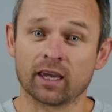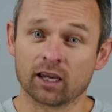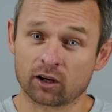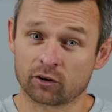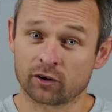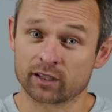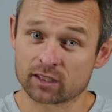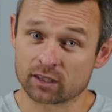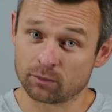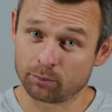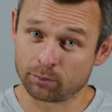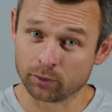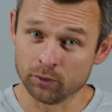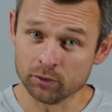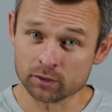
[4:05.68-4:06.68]
Increase the
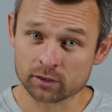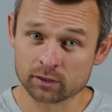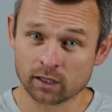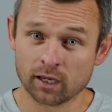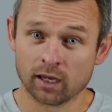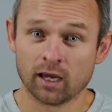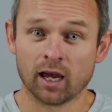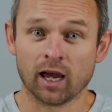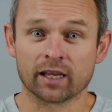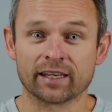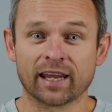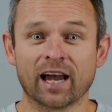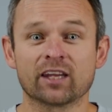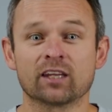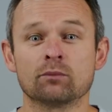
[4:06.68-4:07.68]
boost, and
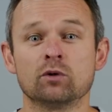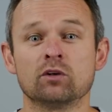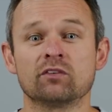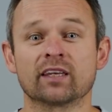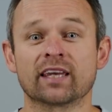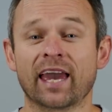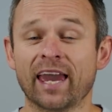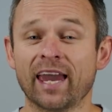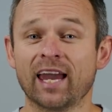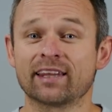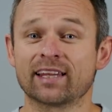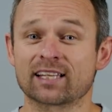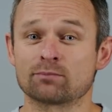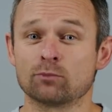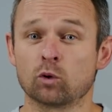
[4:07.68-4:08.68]
now you're moving air
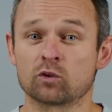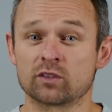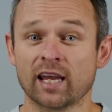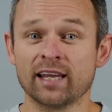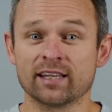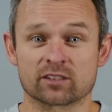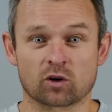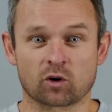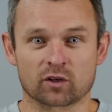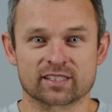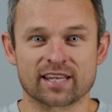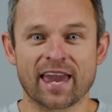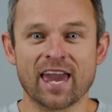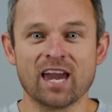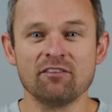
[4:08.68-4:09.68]
that's more dense or
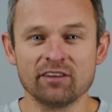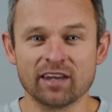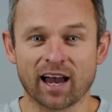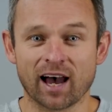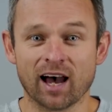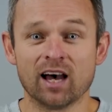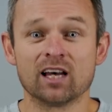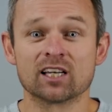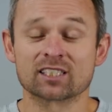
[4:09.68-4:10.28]
it's heavier,